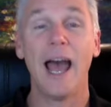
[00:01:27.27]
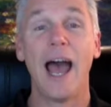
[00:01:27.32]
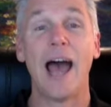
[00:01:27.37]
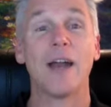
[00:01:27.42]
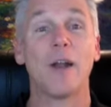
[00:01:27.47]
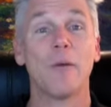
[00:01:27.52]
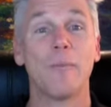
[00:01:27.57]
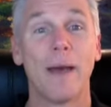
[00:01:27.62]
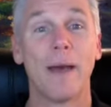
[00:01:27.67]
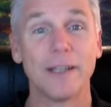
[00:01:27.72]

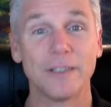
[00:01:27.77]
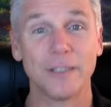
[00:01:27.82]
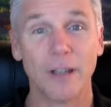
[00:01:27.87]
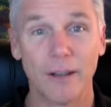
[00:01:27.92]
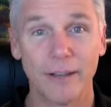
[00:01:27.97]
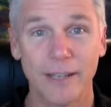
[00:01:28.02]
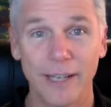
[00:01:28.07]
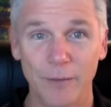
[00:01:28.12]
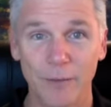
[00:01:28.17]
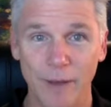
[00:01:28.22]
I don't mind
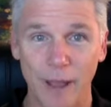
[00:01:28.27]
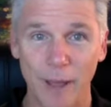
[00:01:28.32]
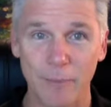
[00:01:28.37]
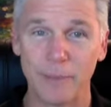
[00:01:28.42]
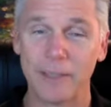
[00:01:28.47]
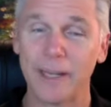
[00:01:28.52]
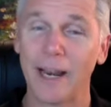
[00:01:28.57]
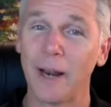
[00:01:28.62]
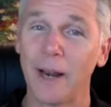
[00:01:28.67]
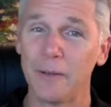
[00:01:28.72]
talking and
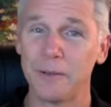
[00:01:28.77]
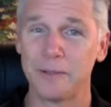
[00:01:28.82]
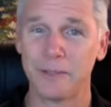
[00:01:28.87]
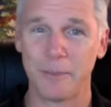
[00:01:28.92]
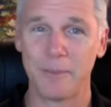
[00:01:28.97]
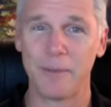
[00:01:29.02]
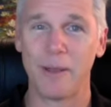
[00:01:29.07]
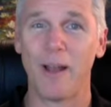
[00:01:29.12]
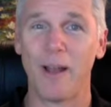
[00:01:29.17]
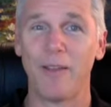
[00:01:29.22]
rambling. I know
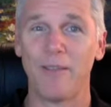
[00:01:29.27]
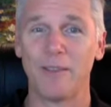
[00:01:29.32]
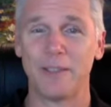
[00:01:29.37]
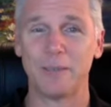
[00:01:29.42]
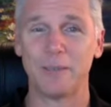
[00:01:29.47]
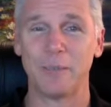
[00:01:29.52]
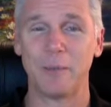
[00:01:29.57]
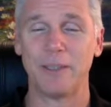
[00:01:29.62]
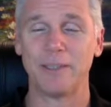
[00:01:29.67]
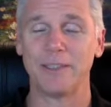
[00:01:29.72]
some of y'all have
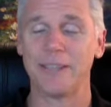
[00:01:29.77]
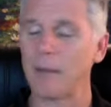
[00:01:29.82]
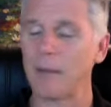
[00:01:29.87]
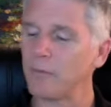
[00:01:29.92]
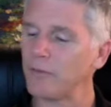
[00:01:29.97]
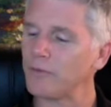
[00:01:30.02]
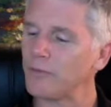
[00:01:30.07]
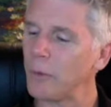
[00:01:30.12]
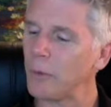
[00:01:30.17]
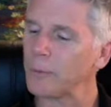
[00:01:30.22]
expressed that
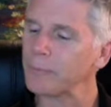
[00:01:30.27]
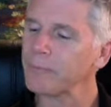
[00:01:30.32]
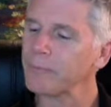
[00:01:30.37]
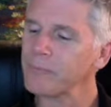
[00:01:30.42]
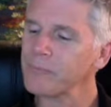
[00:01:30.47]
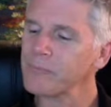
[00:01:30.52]
before.